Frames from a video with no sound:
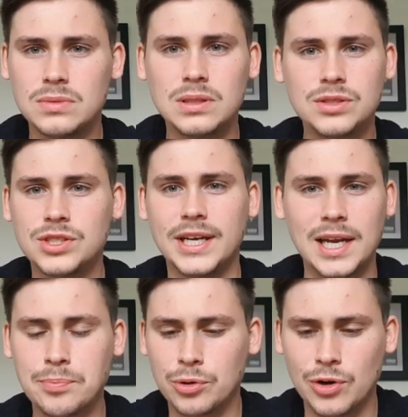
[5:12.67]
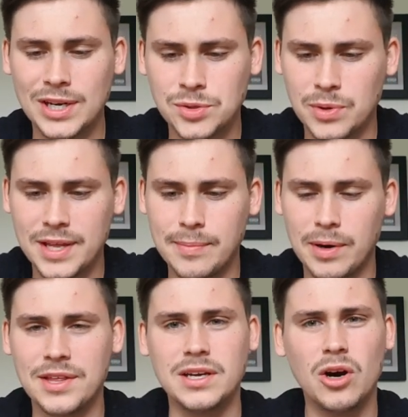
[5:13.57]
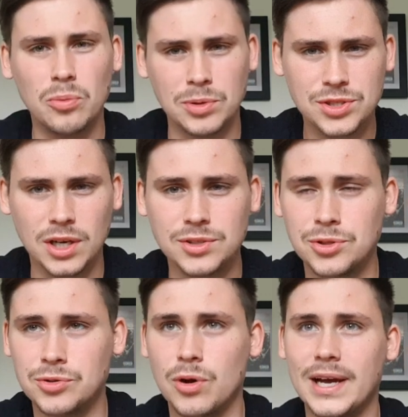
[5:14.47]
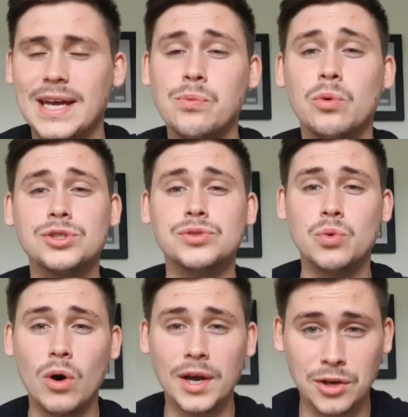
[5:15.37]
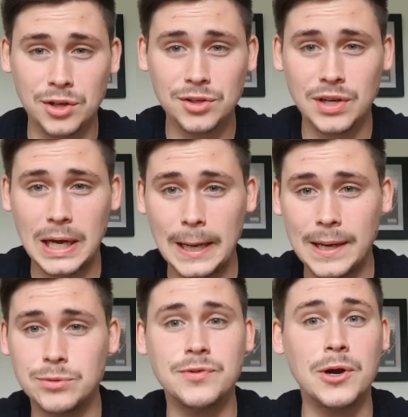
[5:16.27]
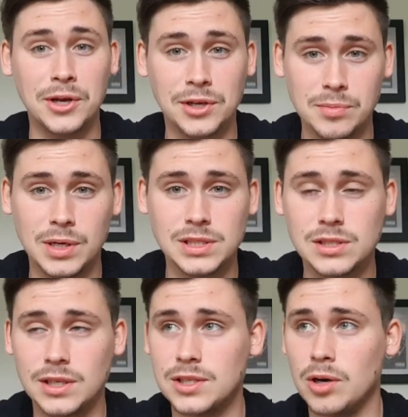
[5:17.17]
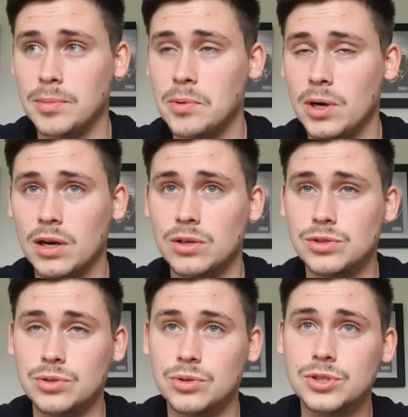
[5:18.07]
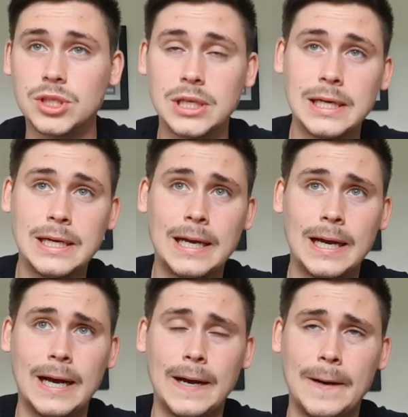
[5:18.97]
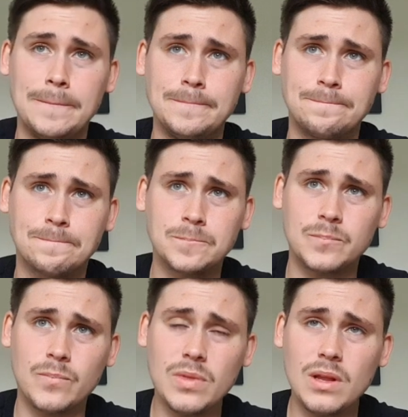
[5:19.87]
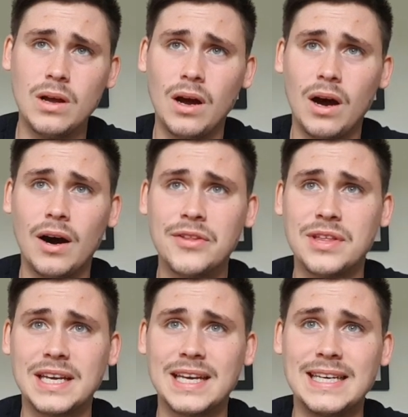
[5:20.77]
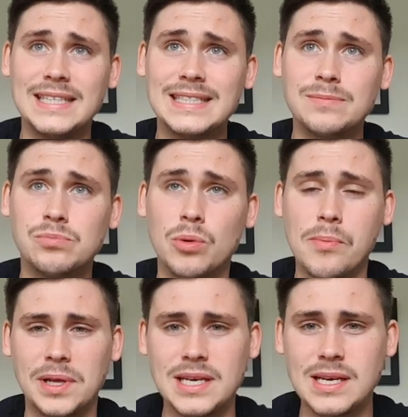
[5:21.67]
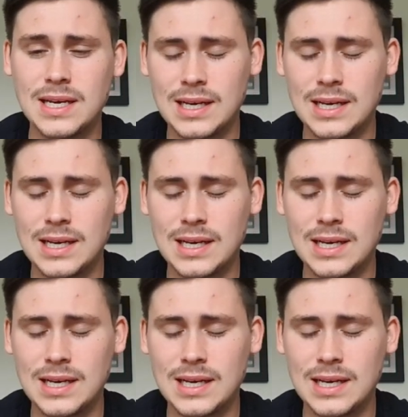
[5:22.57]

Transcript: seeing any progression with him. I think Coleman starts on the right. He was quite good. Uh, he was very good in the Merseyside derby behind closed doors. Um, I think he's probably